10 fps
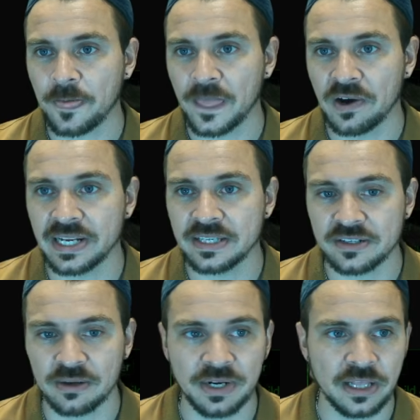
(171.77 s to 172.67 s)
All right, so
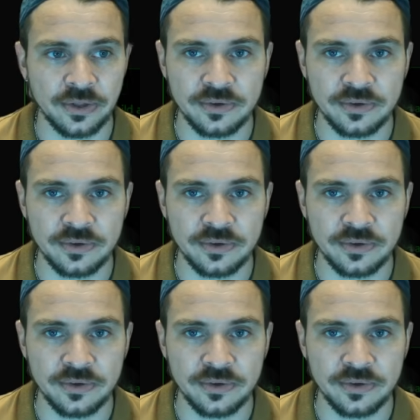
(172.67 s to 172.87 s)
I'm going to close